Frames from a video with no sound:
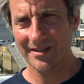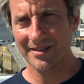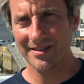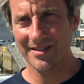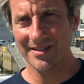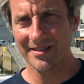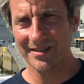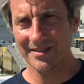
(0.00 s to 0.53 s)

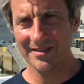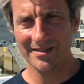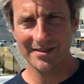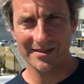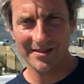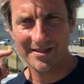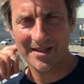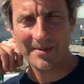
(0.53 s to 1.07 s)
in
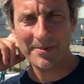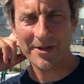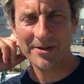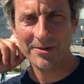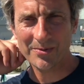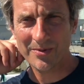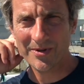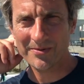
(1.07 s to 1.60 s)

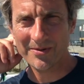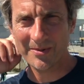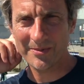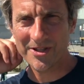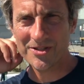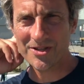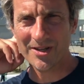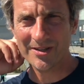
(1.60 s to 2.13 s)
independent one from
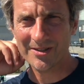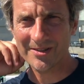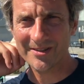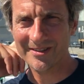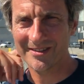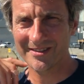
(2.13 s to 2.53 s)
each other.